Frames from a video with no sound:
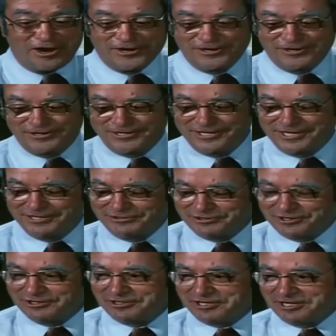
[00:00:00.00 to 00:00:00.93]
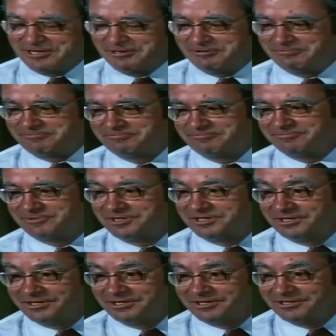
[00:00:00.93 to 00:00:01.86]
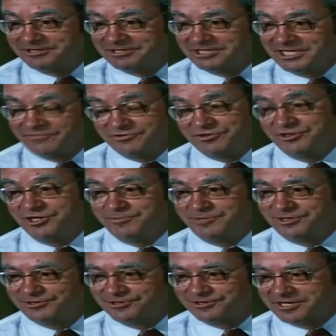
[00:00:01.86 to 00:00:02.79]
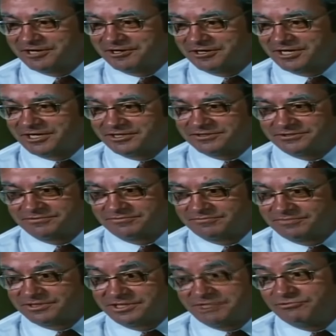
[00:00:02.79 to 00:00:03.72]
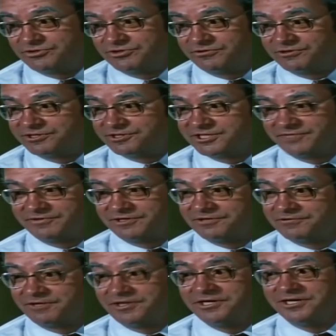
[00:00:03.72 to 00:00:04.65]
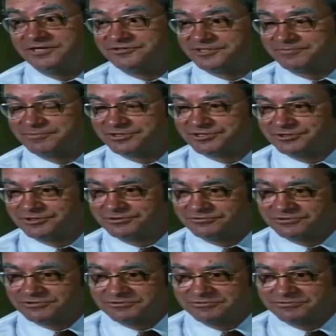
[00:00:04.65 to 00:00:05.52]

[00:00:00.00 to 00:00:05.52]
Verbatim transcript: They are good kids, aren't they? Even Herbie turned out nice. He was always shoving crayons up his